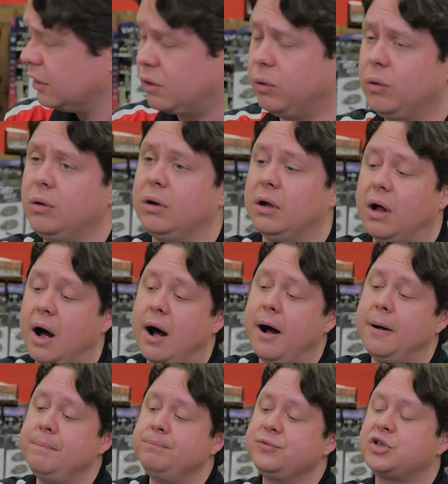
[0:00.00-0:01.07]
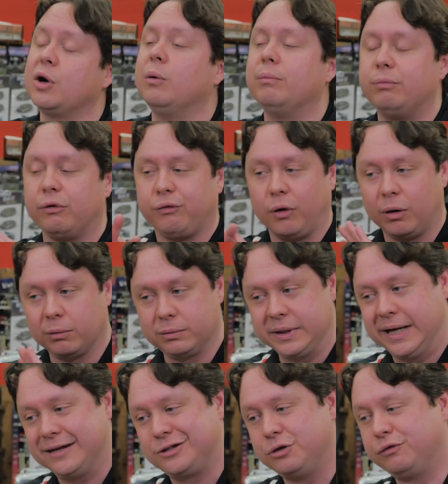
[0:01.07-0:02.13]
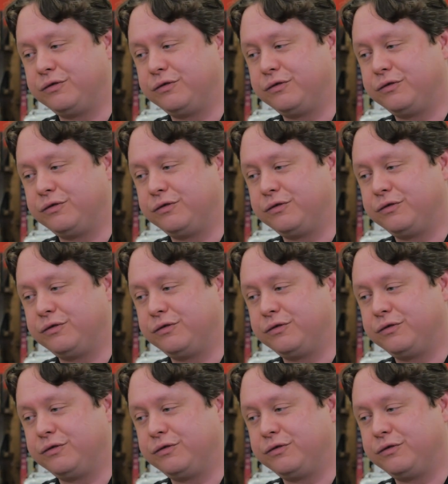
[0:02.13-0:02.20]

Cool. So before we get too